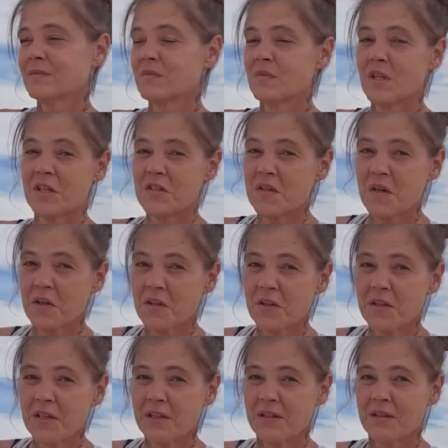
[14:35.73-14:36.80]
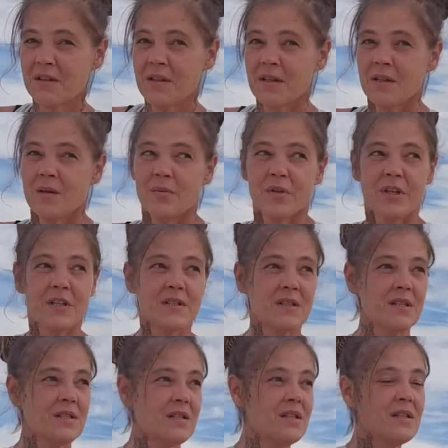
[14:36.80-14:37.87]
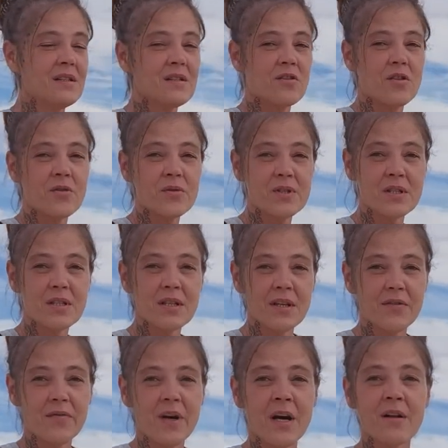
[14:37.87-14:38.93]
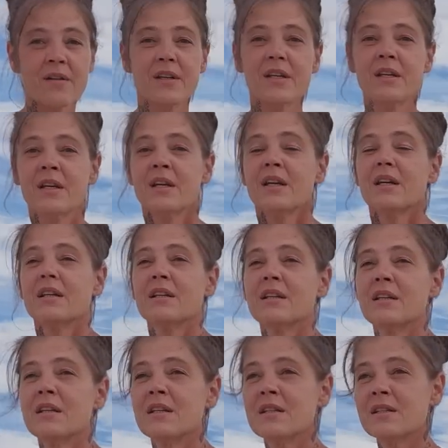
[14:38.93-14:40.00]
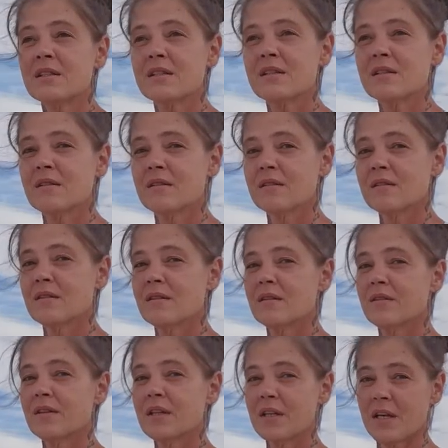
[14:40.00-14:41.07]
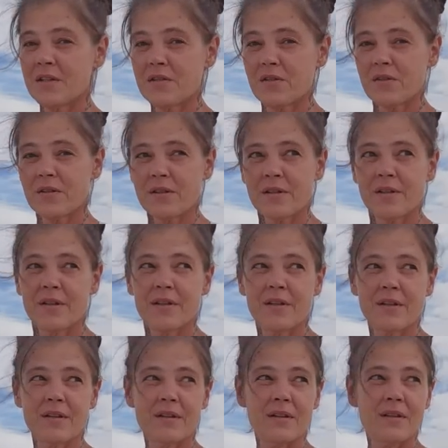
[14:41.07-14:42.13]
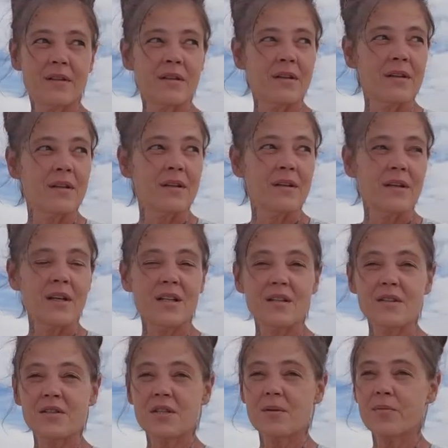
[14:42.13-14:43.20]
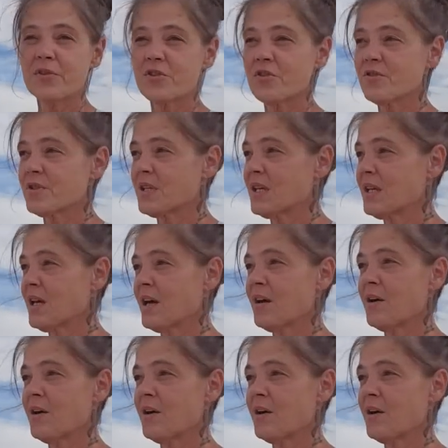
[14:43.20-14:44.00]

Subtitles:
That's not good, because this is close to Death Valley and it is the desert, and the temperatures get out